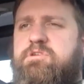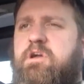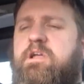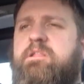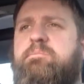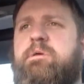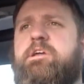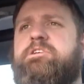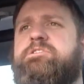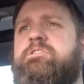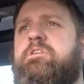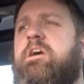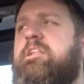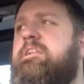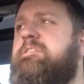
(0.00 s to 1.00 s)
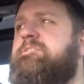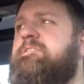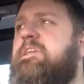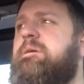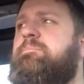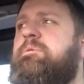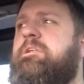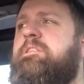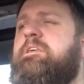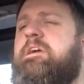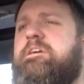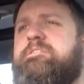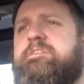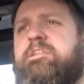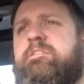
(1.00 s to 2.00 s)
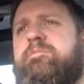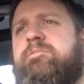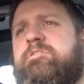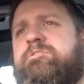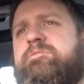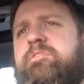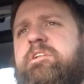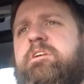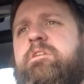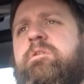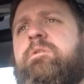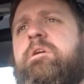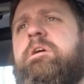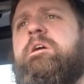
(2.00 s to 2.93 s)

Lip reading: trying to make sure I didn't skip anything I said in the first video